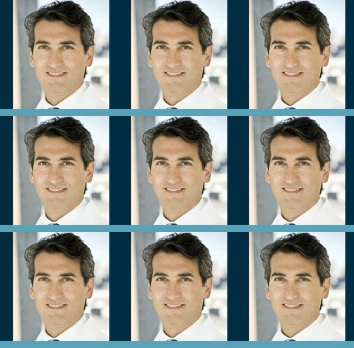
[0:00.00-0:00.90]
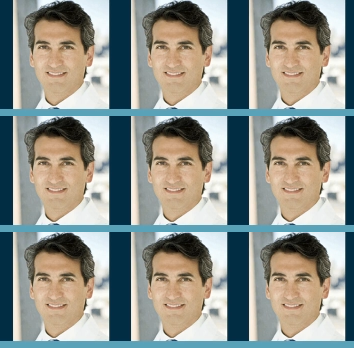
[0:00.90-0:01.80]

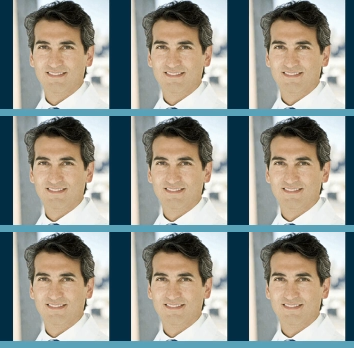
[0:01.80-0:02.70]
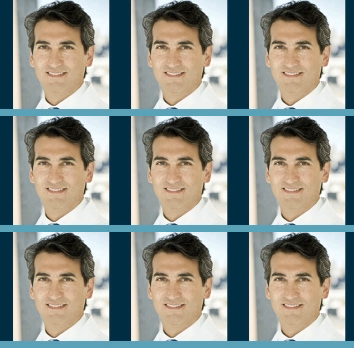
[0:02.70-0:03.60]

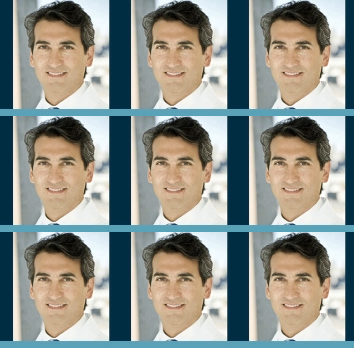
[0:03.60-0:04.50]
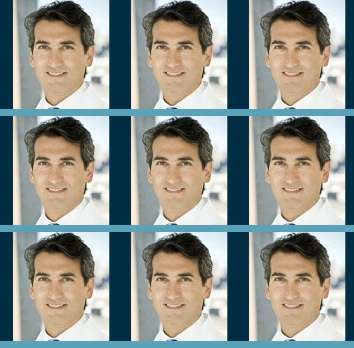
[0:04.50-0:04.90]
[no speech]